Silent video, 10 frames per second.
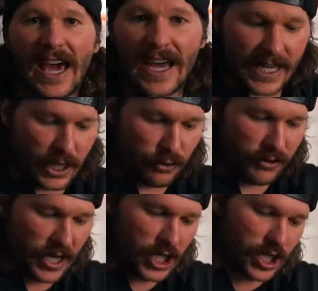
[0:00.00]
at
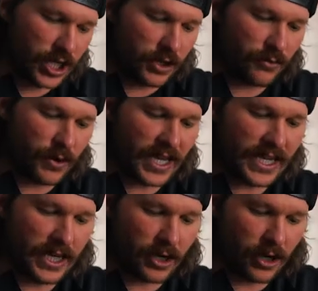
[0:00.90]
innovation right
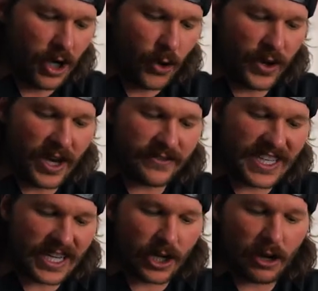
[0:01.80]
here, we have
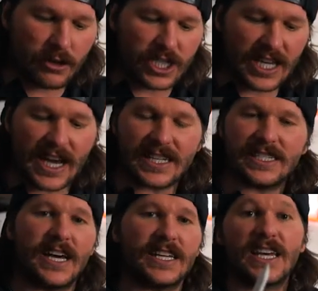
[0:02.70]
technology
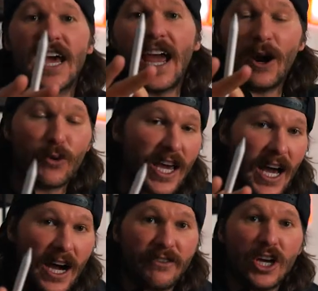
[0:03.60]
assets and we
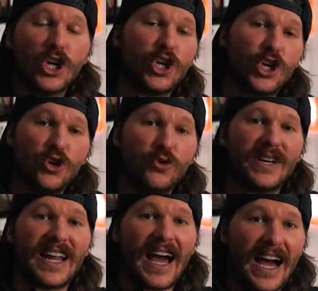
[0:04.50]
have
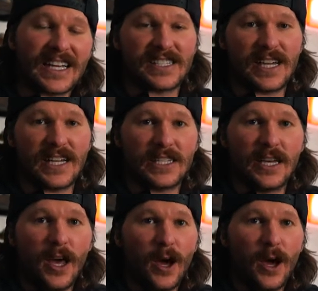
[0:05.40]
human assets.